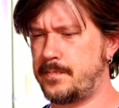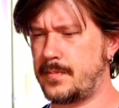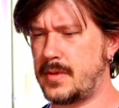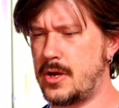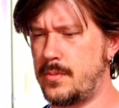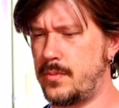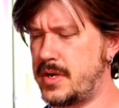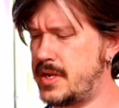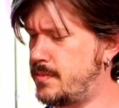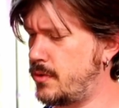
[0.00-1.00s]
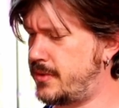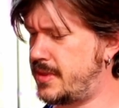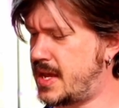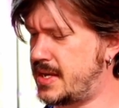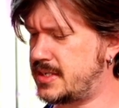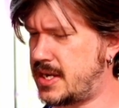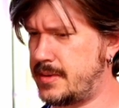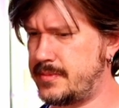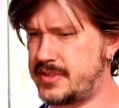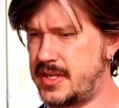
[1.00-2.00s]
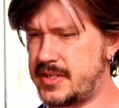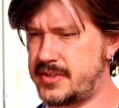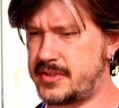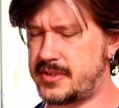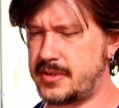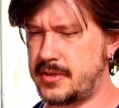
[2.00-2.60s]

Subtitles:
Nope, we need more than that, times 6.